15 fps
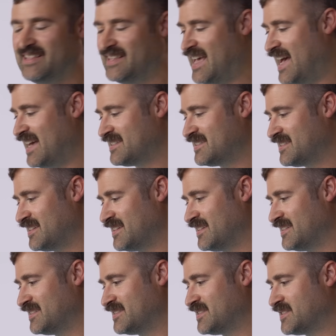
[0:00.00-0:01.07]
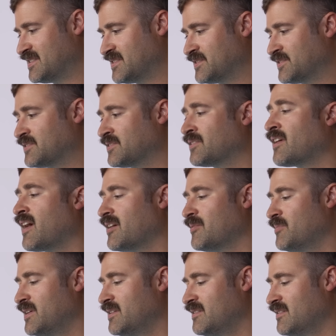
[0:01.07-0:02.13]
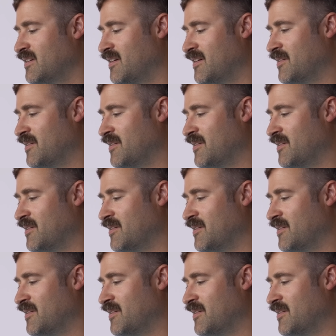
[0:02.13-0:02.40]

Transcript: last segment.